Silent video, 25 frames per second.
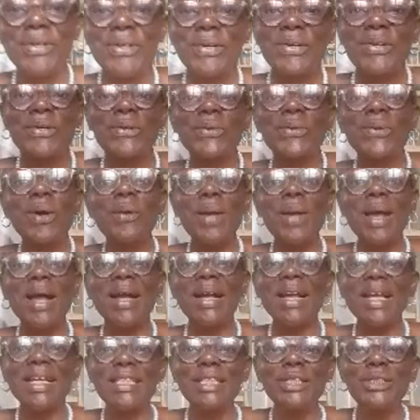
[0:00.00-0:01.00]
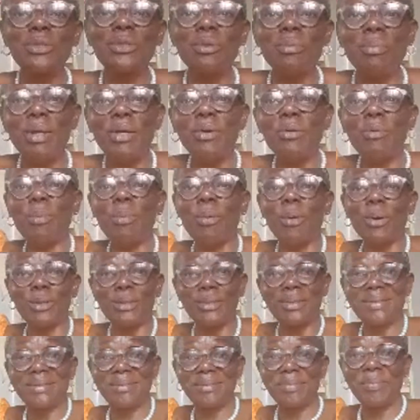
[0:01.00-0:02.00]
when we are getting to
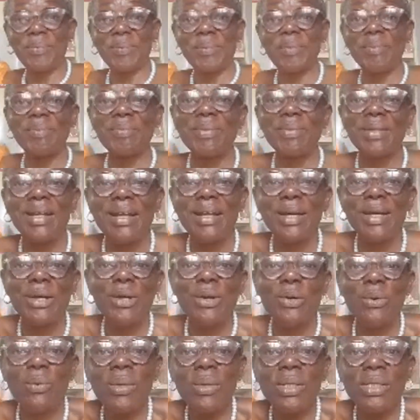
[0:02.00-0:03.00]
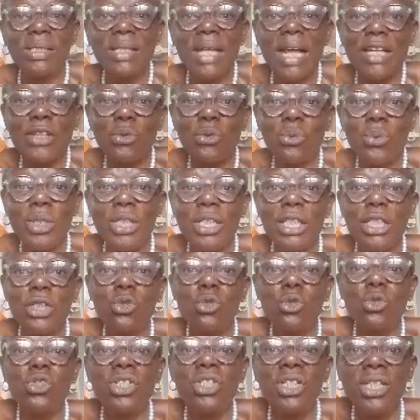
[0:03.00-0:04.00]
menopause, we start
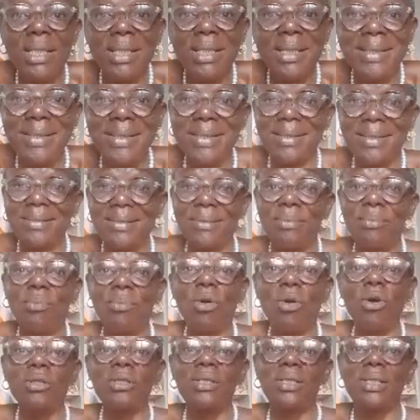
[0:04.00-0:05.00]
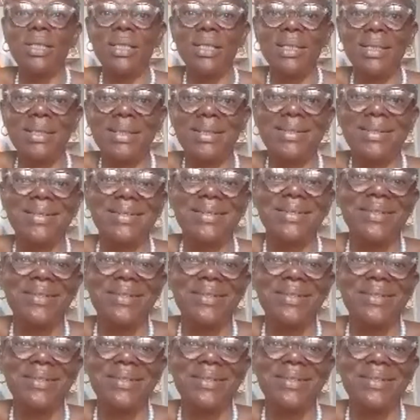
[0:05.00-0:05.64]
switching to seeds, more seeds.